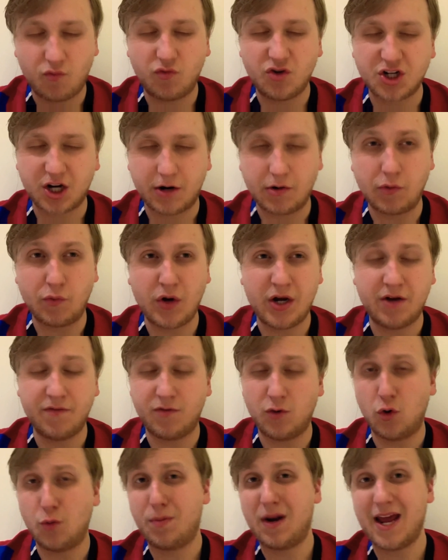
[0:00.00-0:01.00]
Jairo
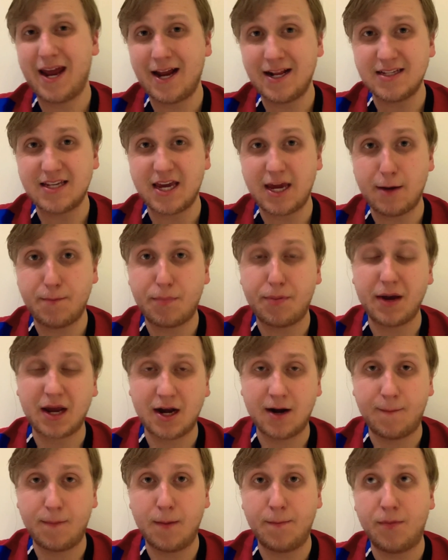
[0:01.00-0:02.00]
Riedewald playing deep, picking
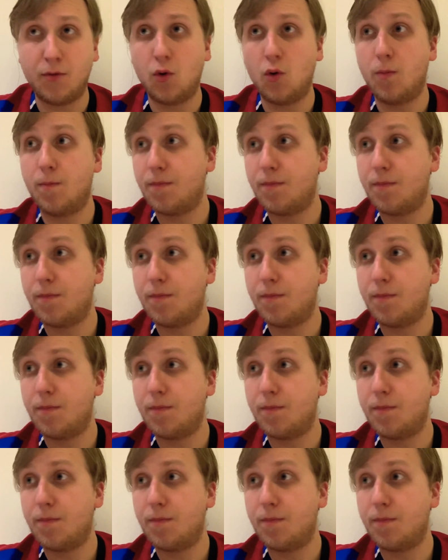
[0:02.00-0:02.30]
up the ball,